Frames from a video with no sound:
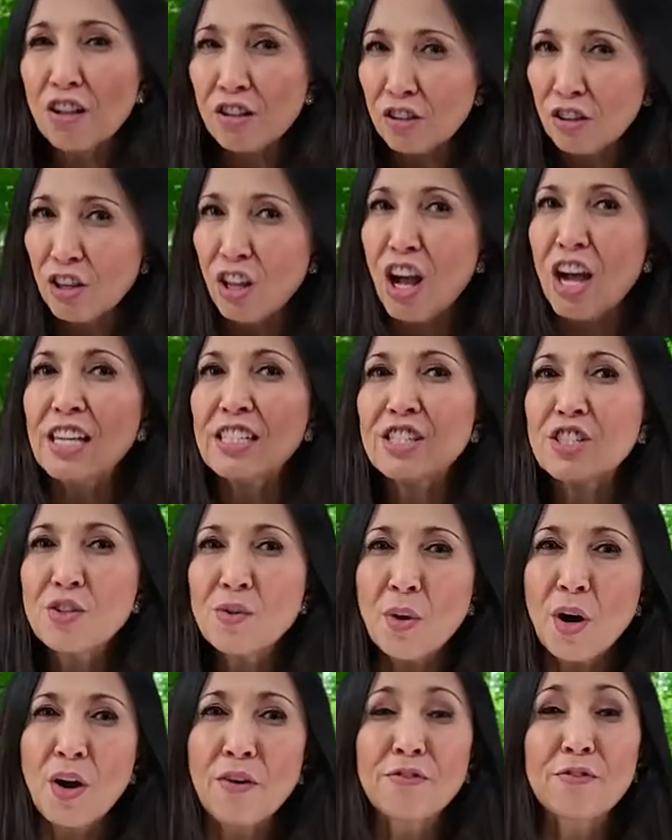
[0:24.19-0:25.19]
a lot to
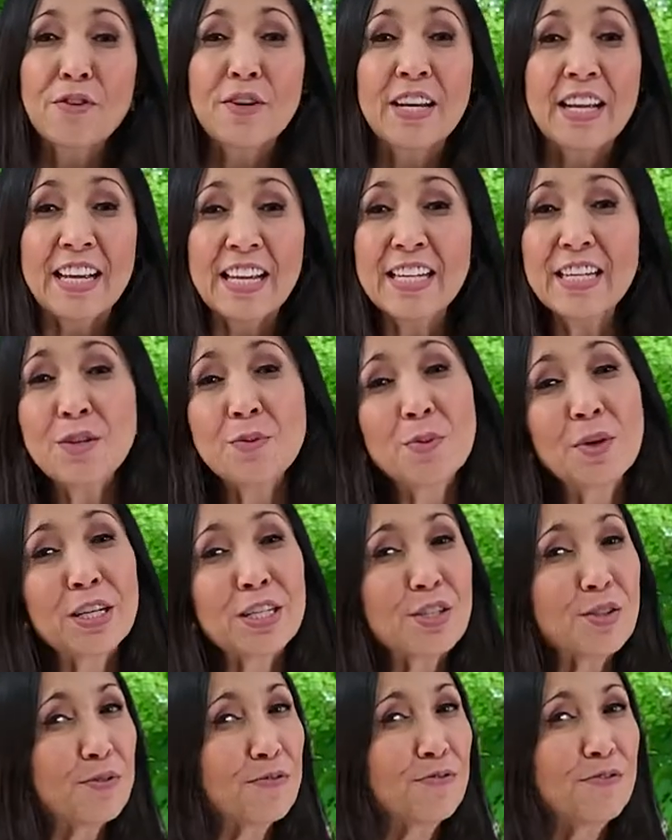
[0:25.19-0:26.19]
offer anyone
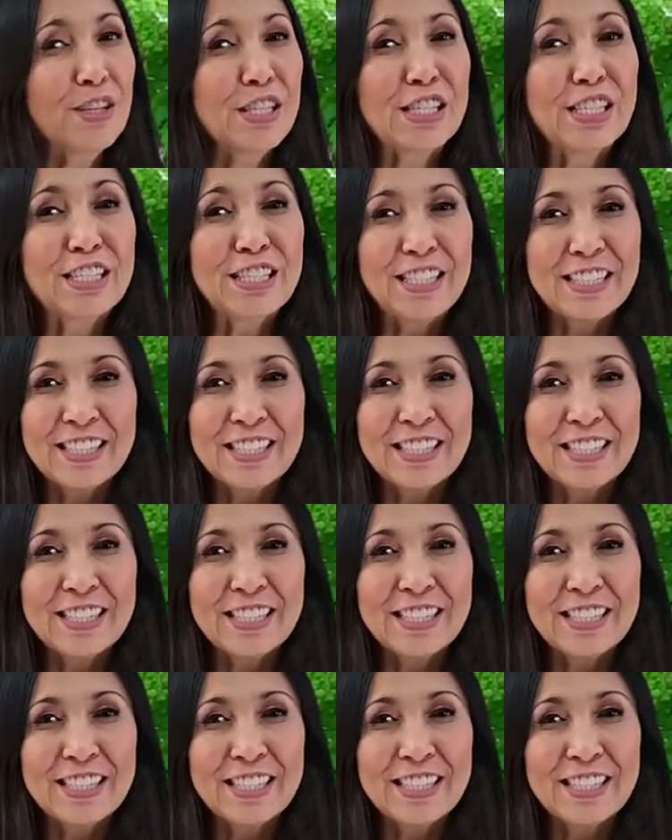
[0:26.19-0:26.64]
who visits